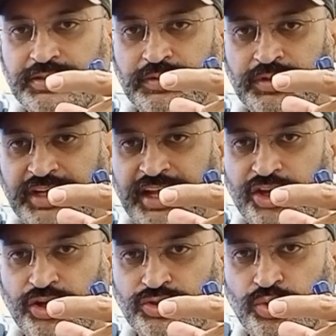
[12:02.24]
take
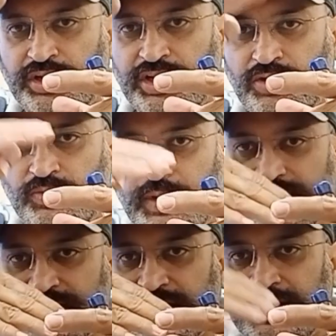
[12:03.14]
your solder on one
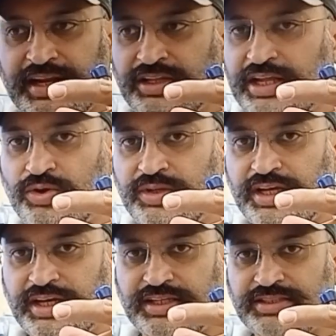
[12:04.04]
side, and then on the
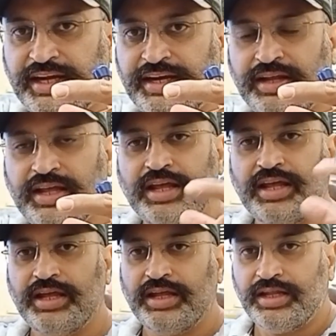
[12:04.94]
other side
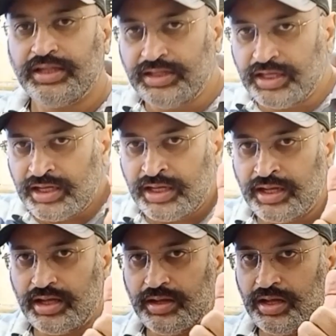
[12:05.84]
the
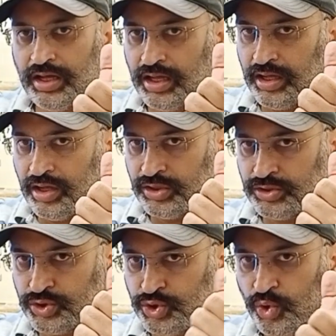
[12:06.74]

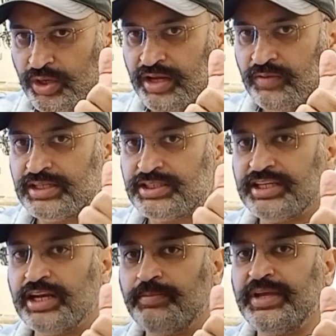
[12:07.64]
solder will
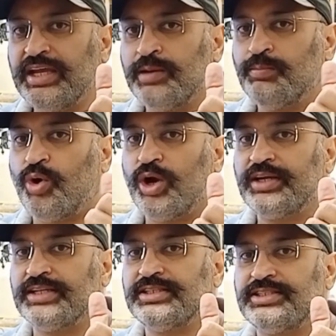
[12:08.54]
still be in
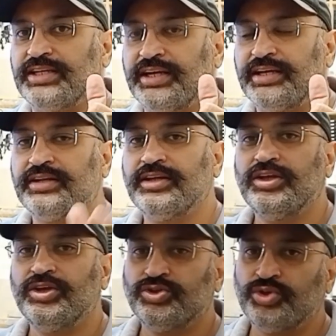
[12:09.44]
molten state.
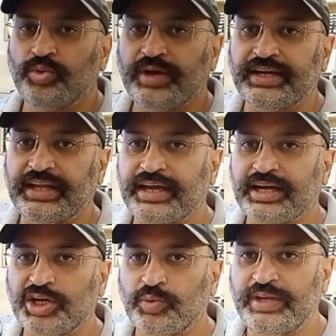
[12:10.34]
So you can take a
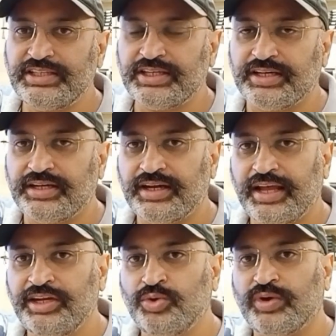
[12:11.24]
tweezer and
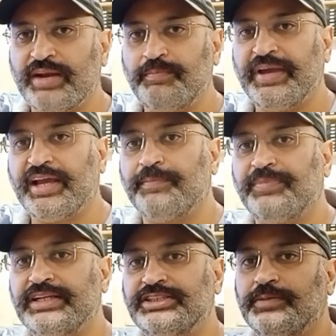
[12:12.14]
you can pick up
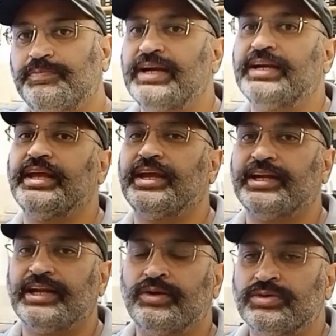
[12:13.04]
that chip and take it
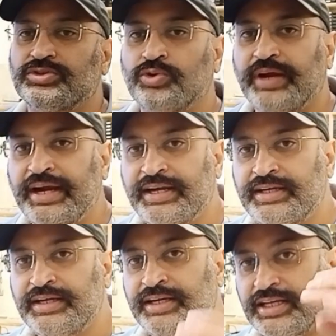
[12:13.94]
out. So it
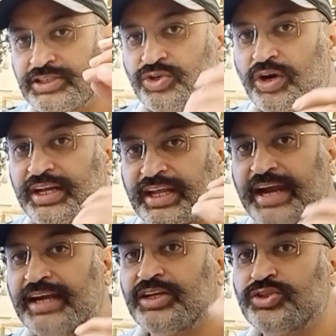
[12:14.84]
does not
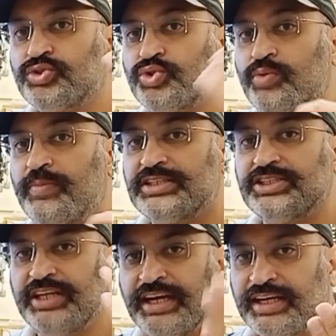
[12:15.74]
get so much
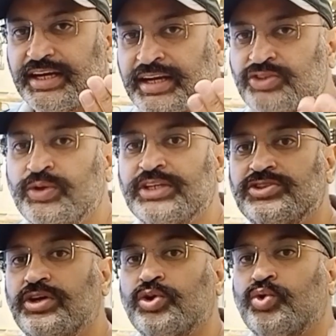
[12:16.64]
heated, so it's
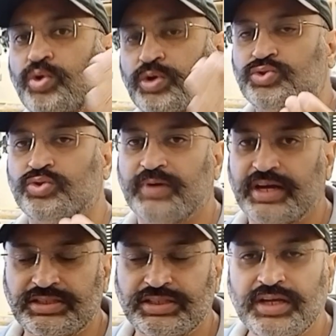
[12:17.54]
not cooked so
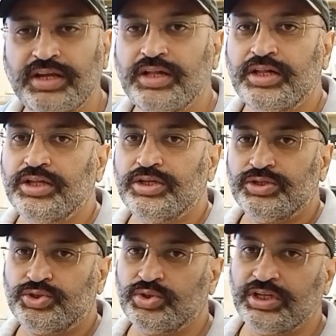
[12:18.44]
much.
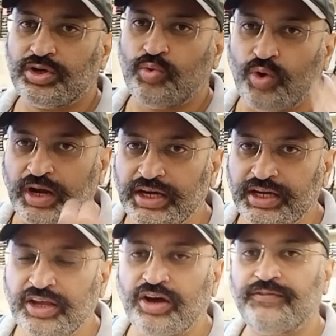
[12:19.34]
So the quality
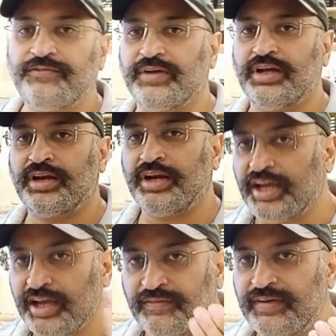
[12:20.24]
of
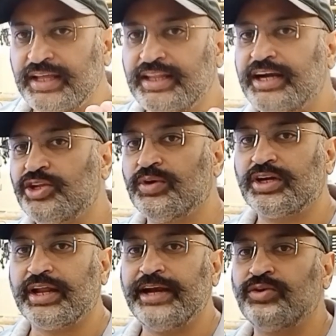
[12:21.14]
recovery that you are
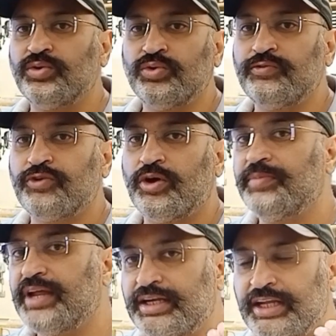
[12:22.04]
trying to do from
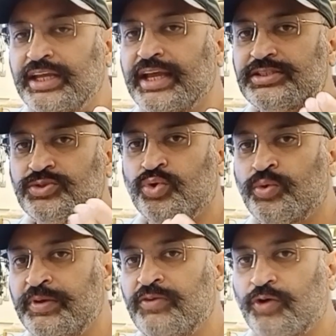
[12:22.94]
that
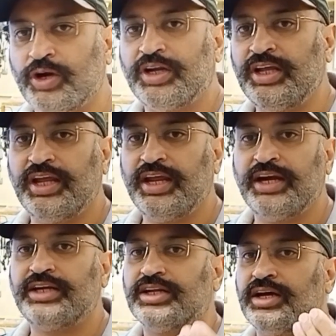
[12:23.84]

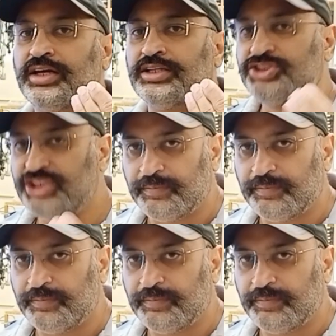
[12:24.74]
TSOP48 chip,